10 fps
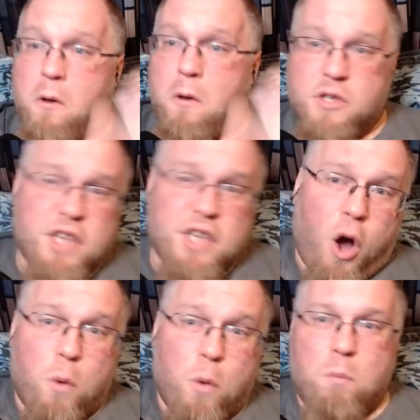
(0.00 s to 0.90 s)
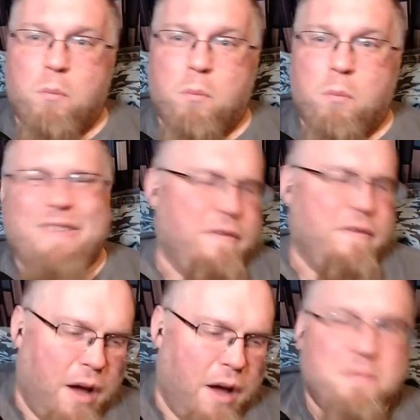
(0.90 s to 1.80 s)
So we've
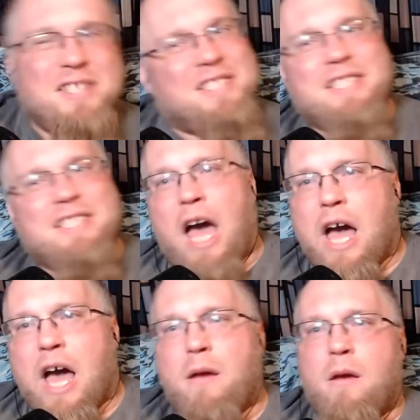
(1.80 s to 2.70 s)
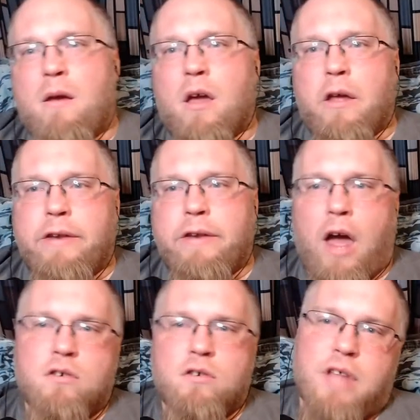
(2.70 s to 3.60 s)
come
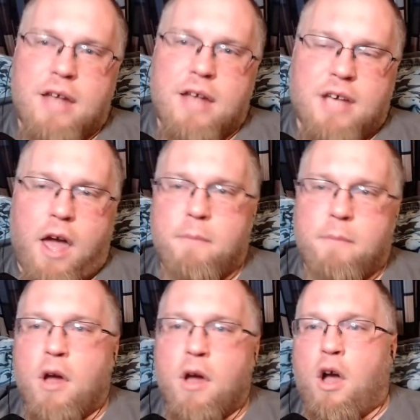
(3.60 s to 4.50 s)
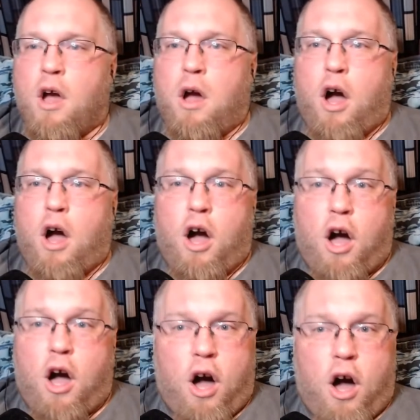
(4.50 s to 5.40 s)
down to that time
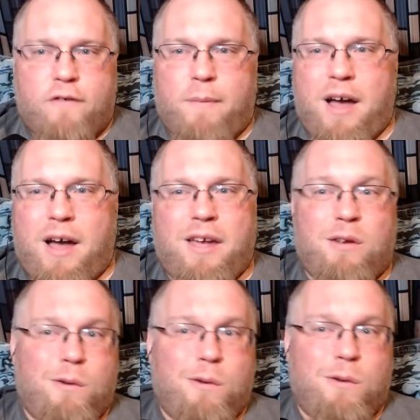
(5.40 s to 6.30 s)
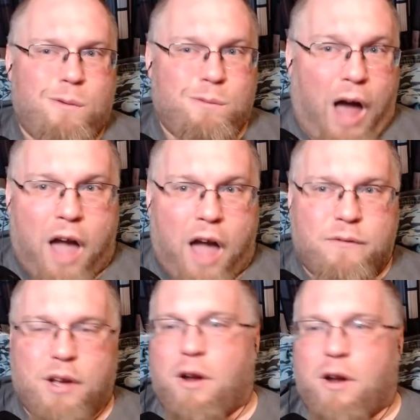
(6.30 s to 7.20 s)
of my live
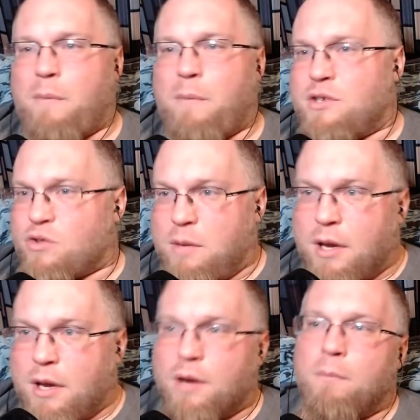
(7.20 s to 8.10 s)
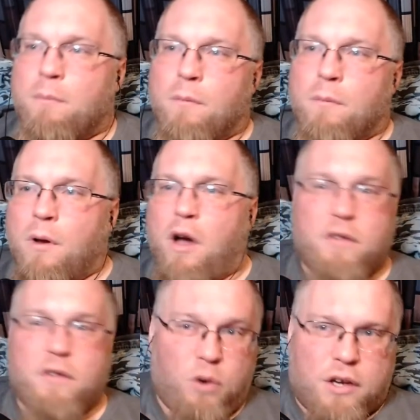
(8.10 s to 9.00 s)
here, of my stream here, of
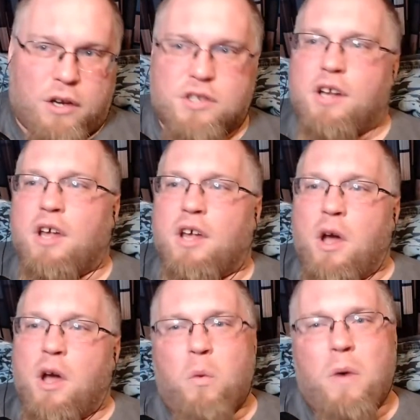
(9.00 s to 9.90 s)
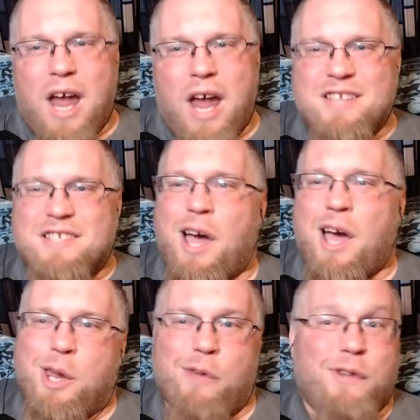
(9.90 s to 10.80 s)
the director's cut, when I
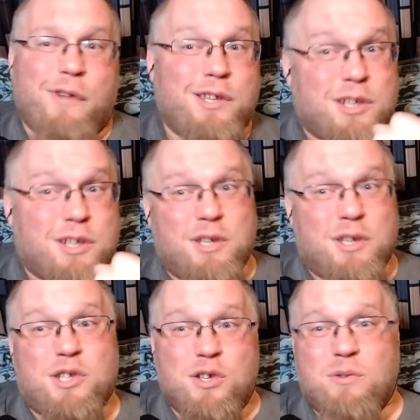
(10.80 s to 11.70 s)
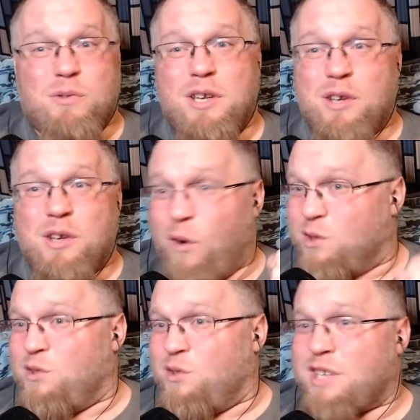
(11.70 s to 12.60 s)
decide if it's something's too sweet
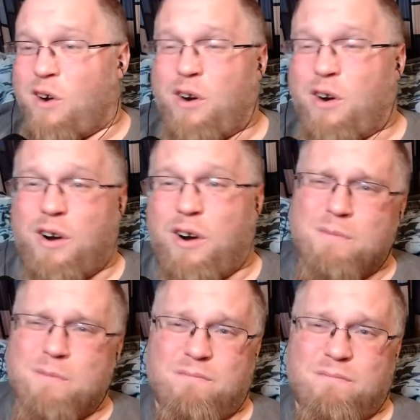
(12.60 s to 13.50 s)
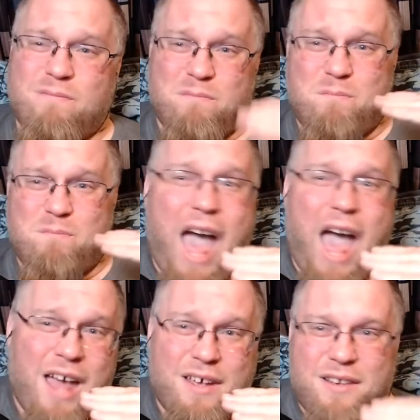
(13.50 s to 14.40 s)
or too sour or meh,
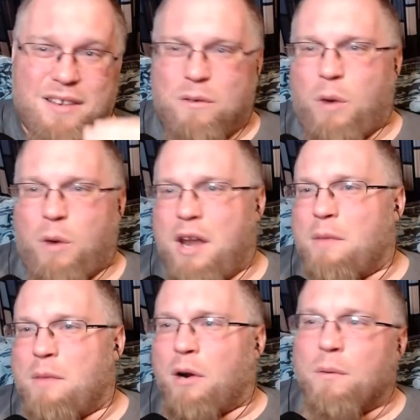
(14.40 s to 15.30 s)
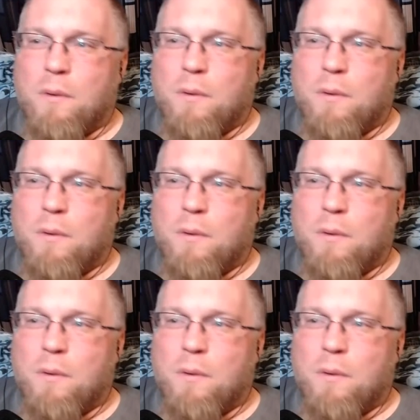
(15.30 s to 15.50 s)
right in the middle.